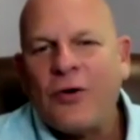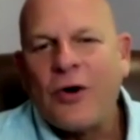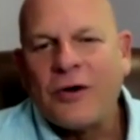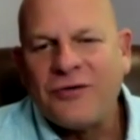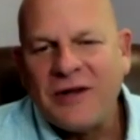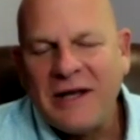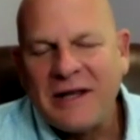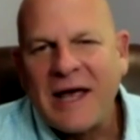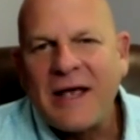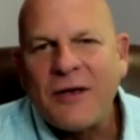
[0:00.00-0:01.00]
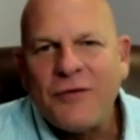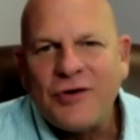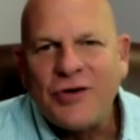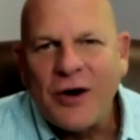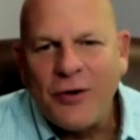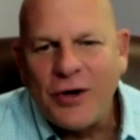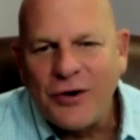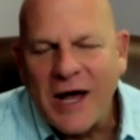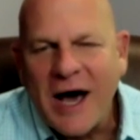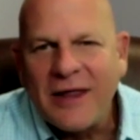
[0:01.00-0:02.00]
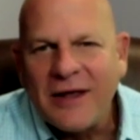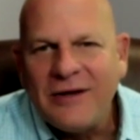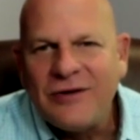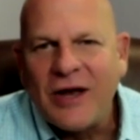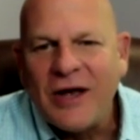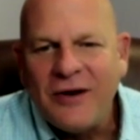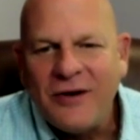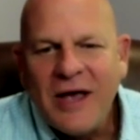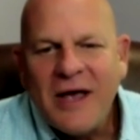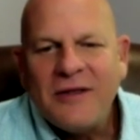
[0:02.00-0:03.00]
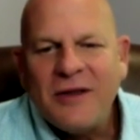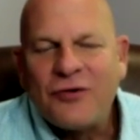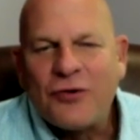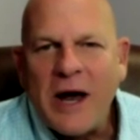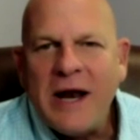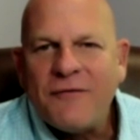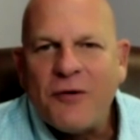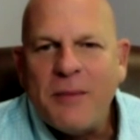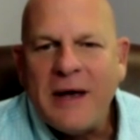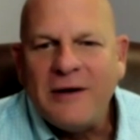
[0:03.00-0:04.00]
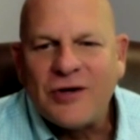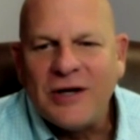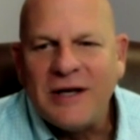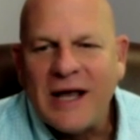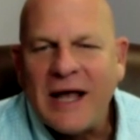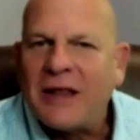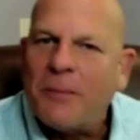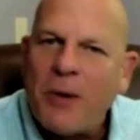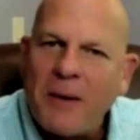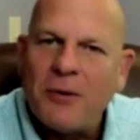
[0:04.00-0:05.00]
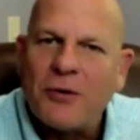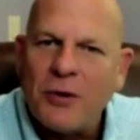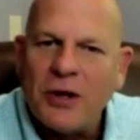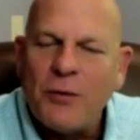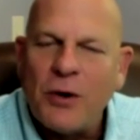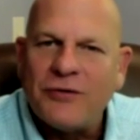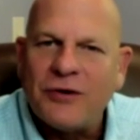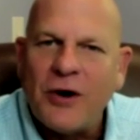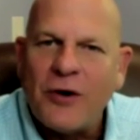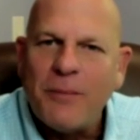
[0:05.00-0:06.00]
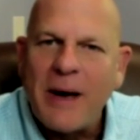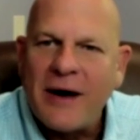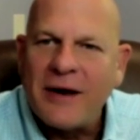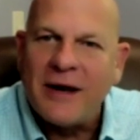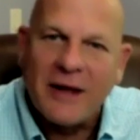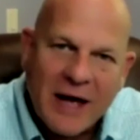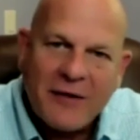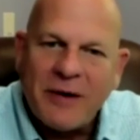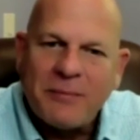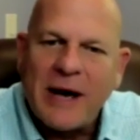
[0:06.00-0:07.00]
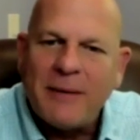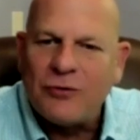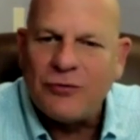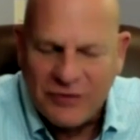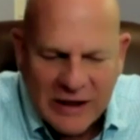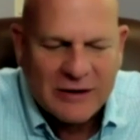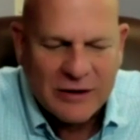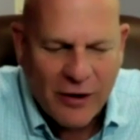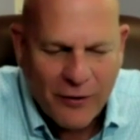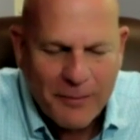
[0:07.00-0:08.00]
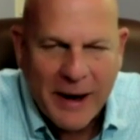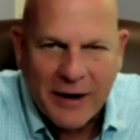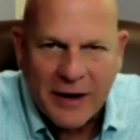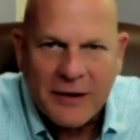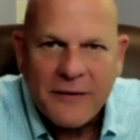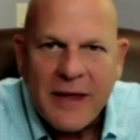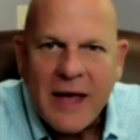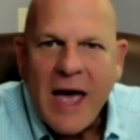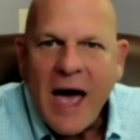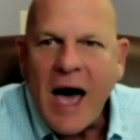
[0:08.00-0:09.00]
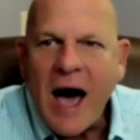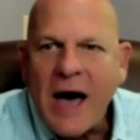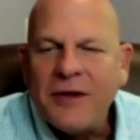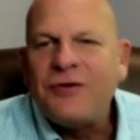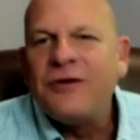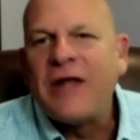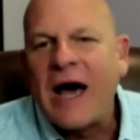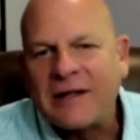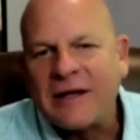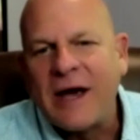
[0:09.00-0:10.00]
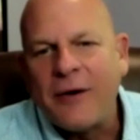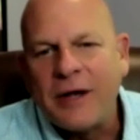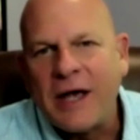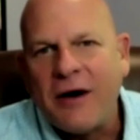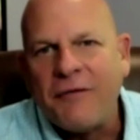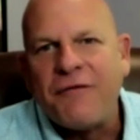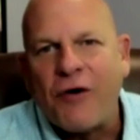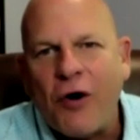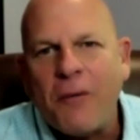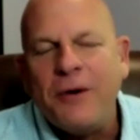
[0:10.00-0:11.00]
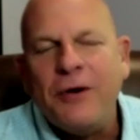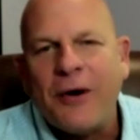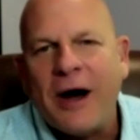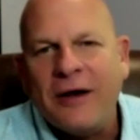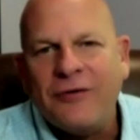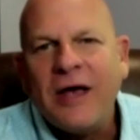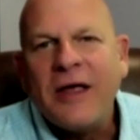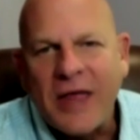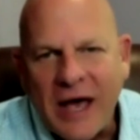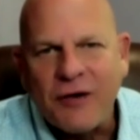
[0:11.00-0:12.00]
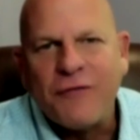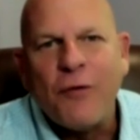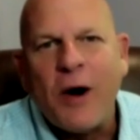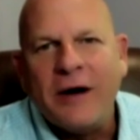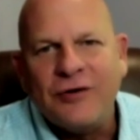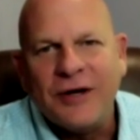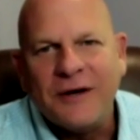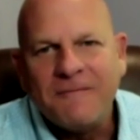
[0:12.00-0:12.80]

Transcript: Augustine. Thank you for sharing your knowledge and this great information that the public really wants to know about, and a lot of optometrists need to know about it. Uh, this is Dr. Kerry Gelb for Open Your Eyes. Thank you for watching.